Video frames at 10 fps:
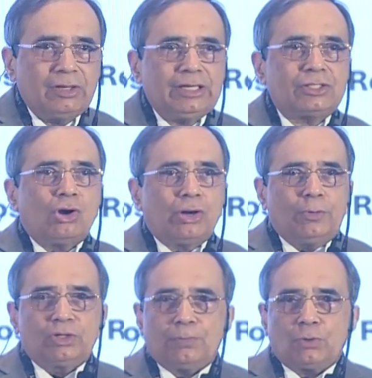Let's talk
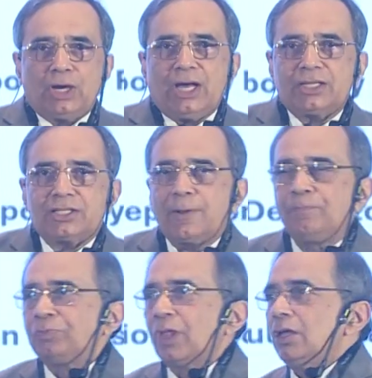about the products.
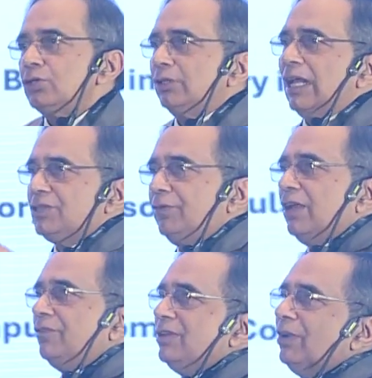So that's
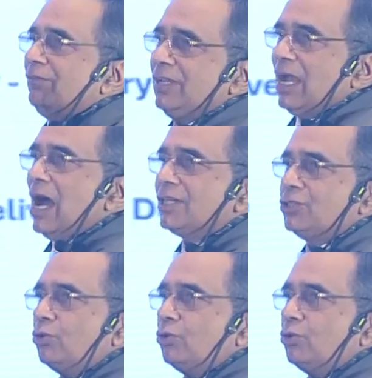where when we asked you